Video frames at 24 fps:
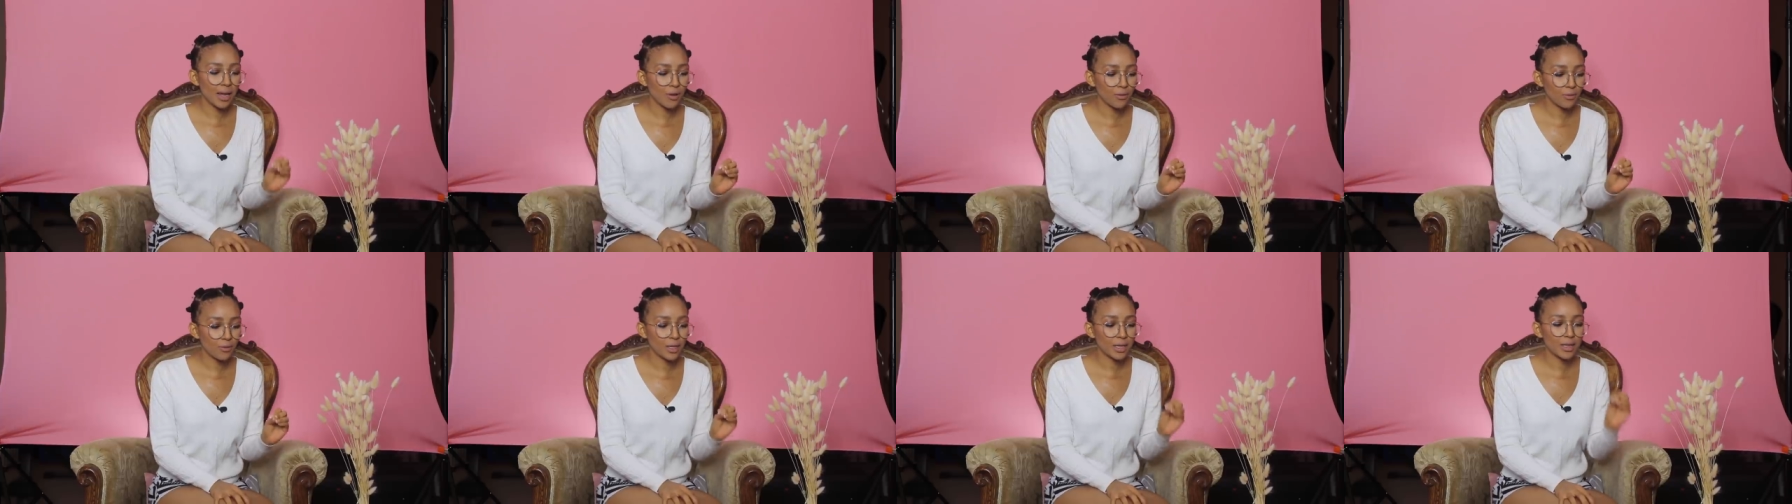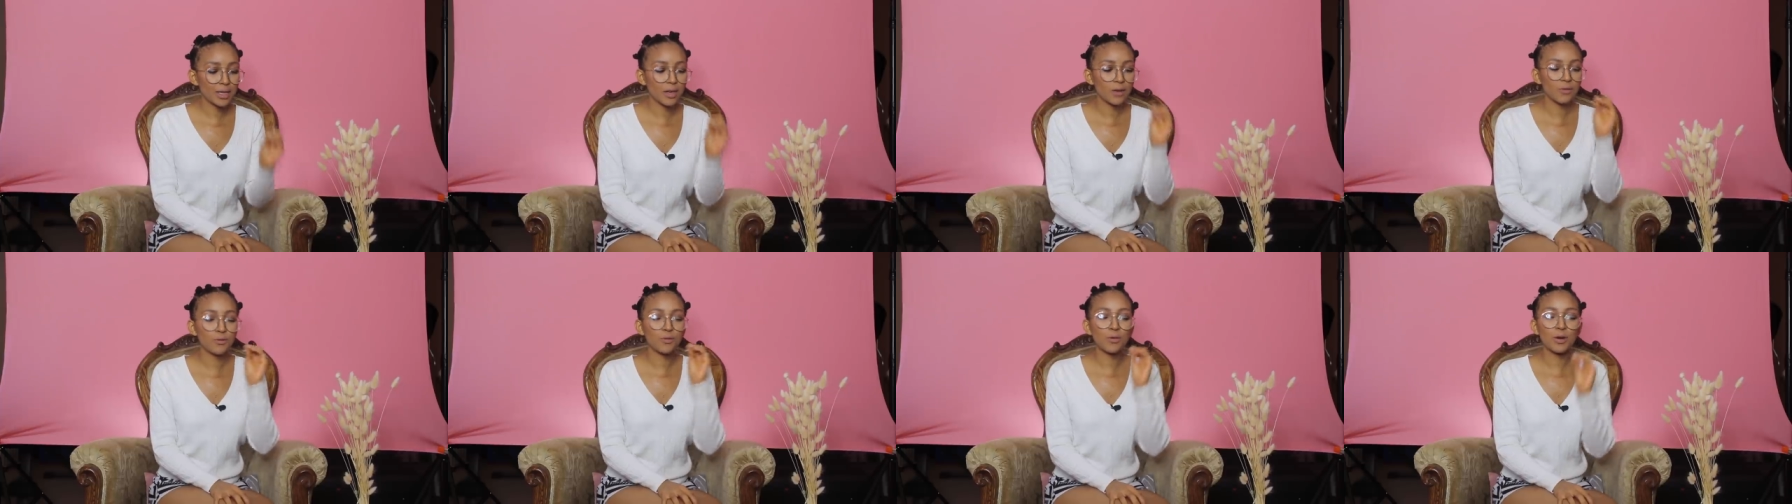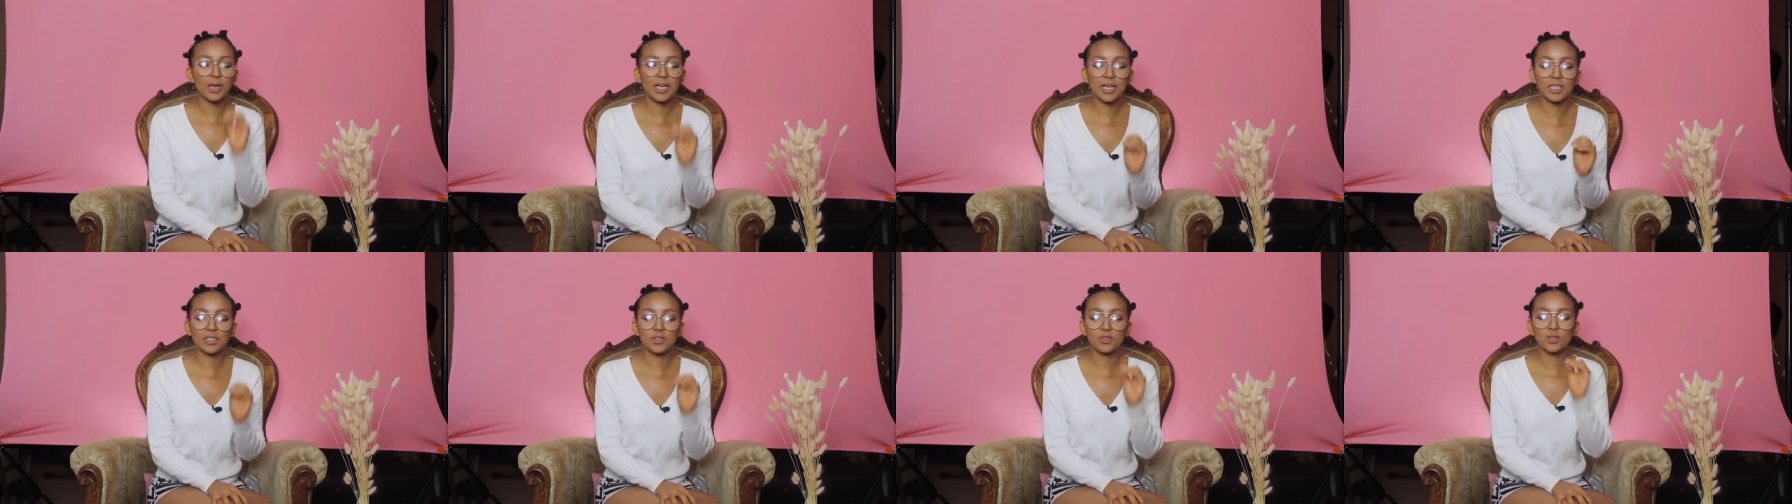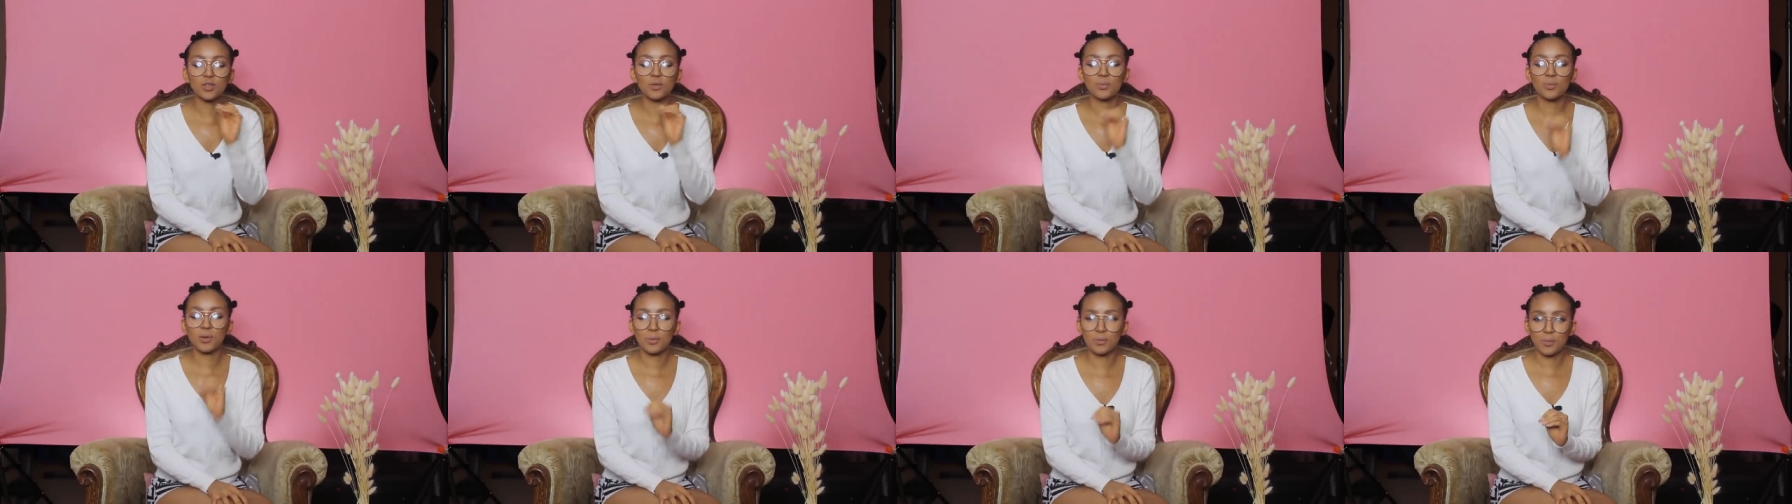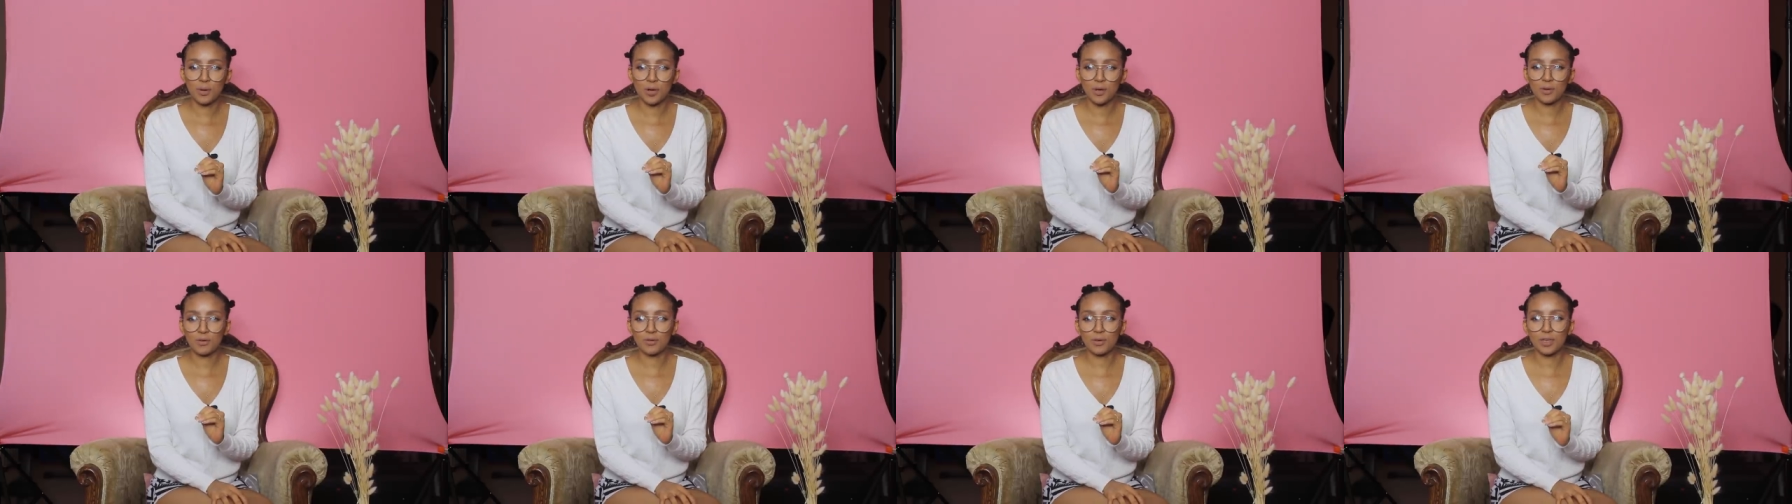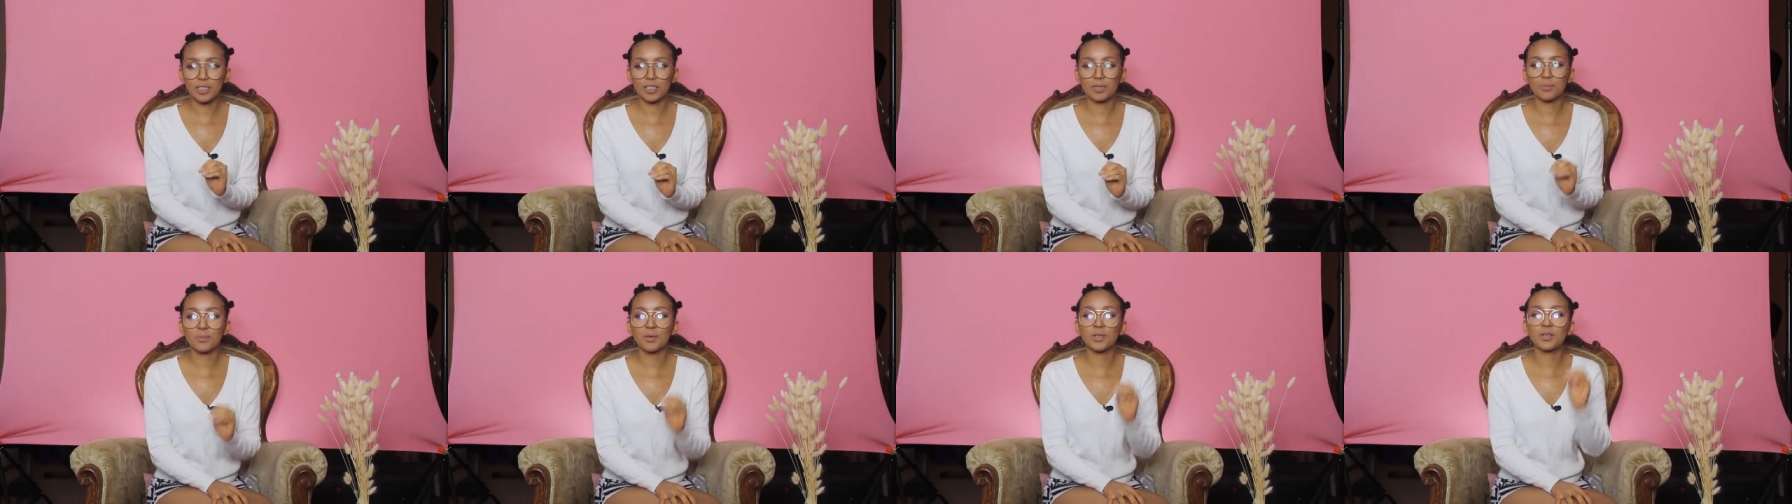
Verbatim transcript: everything for it to be perfect